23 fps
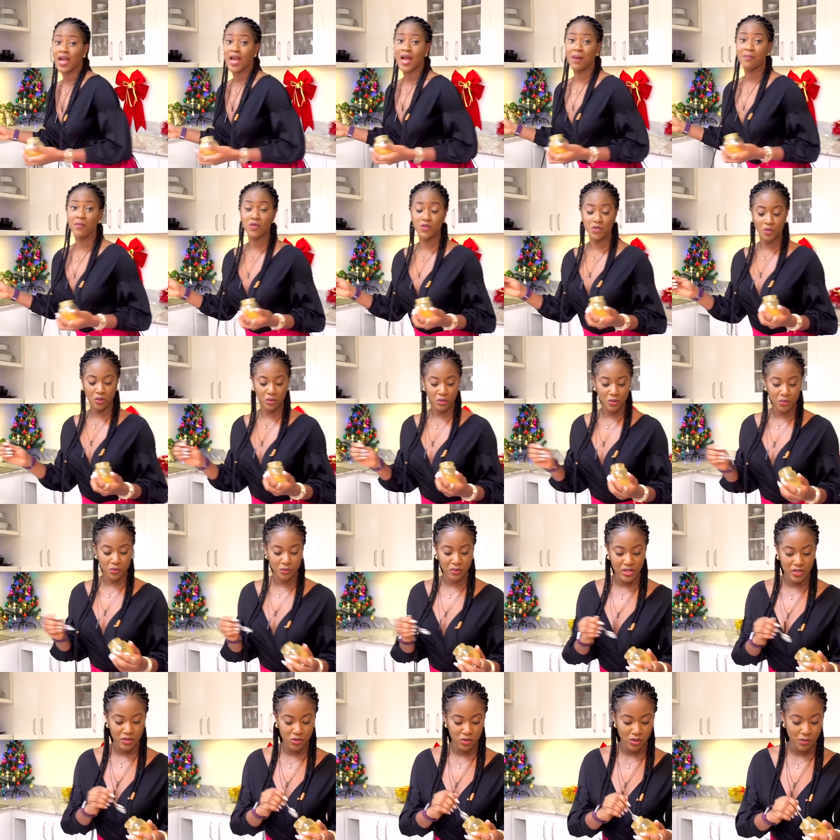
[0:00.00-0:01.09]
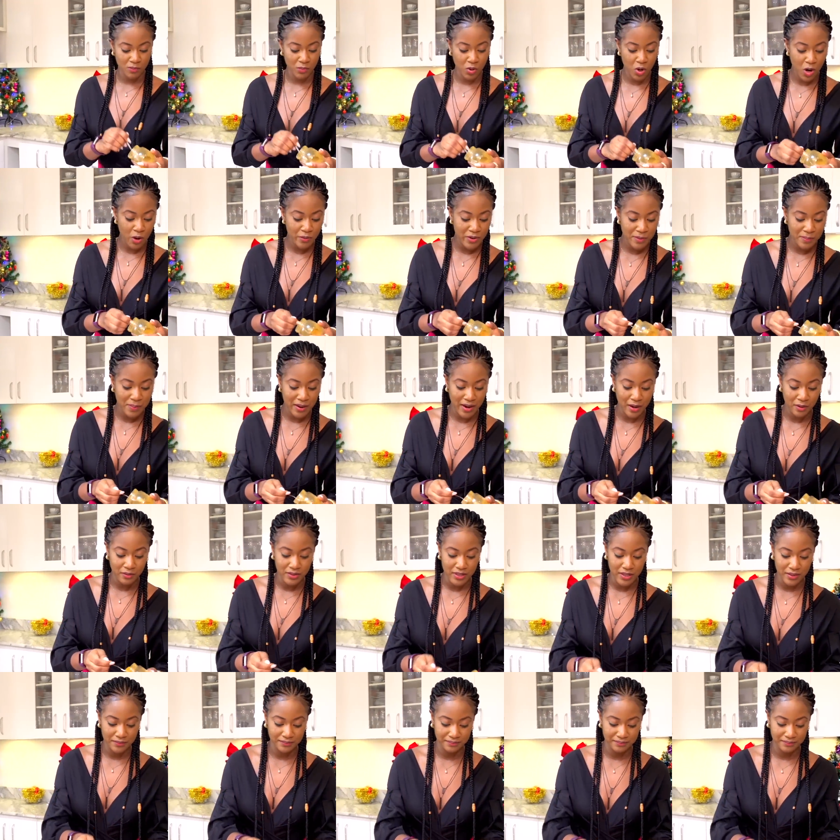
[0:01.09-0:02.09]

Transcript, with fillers: I'm also going to throw in some curry powder.